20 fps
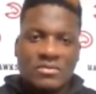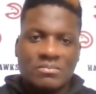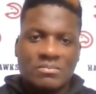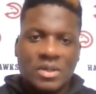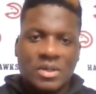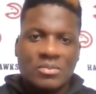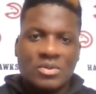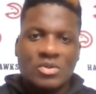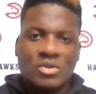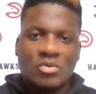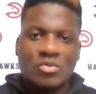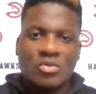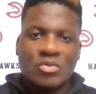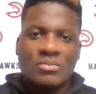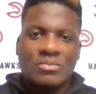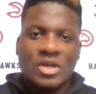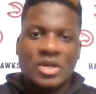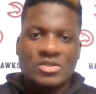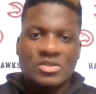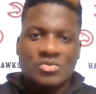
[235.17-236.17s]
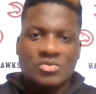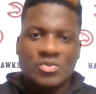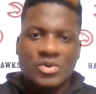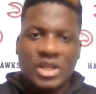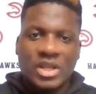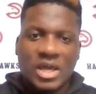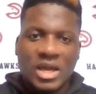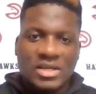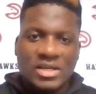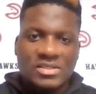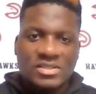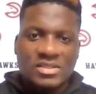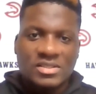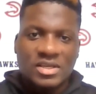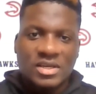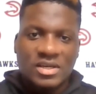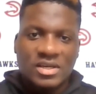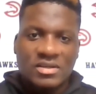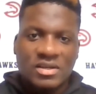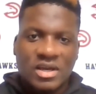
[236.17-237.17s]
maybe the group doesn't realize, and
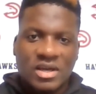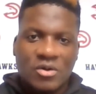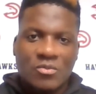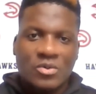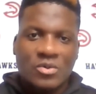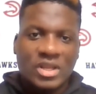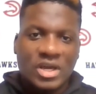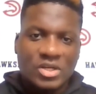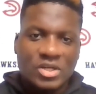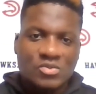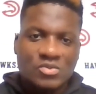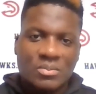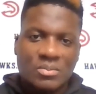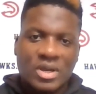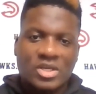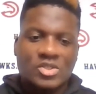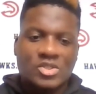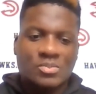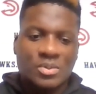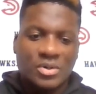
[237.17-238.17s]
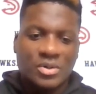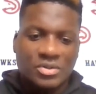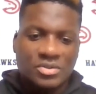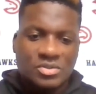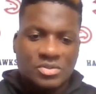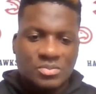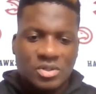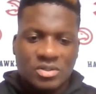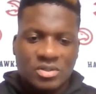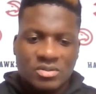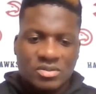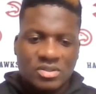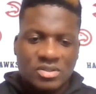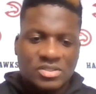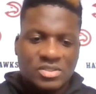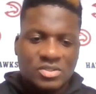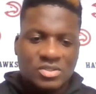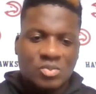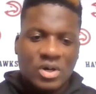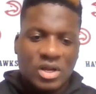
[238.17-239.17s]
yeah, I realize with my experience, but
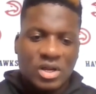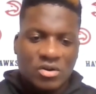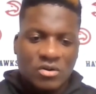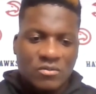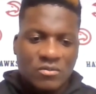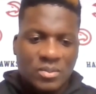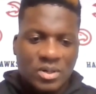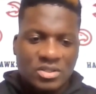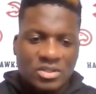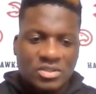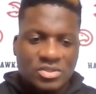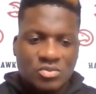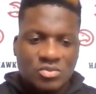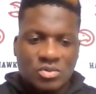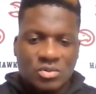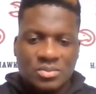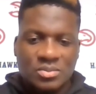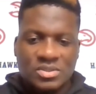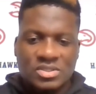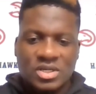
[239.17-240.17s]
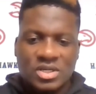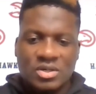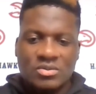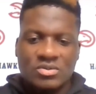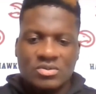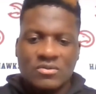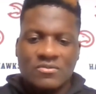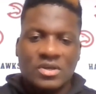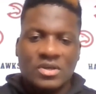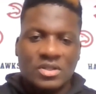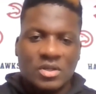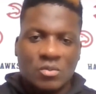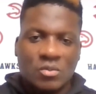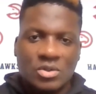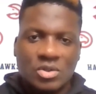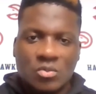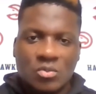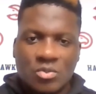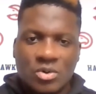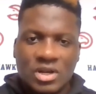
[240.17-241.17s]
this is what I love about this group is that the fact that we
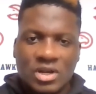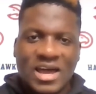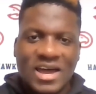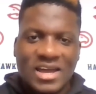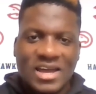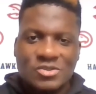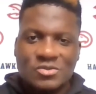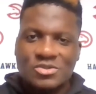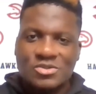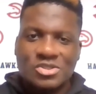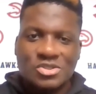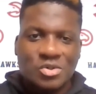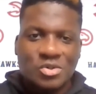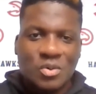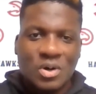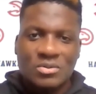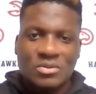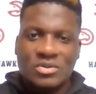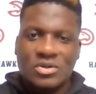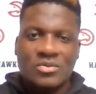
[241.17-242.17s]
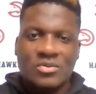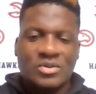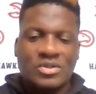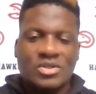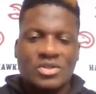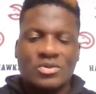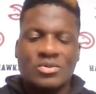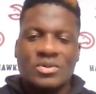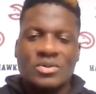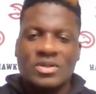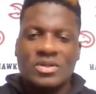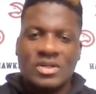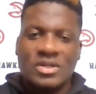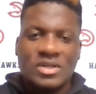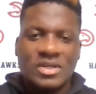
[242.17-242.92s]
don't realize, we just go out there and do it.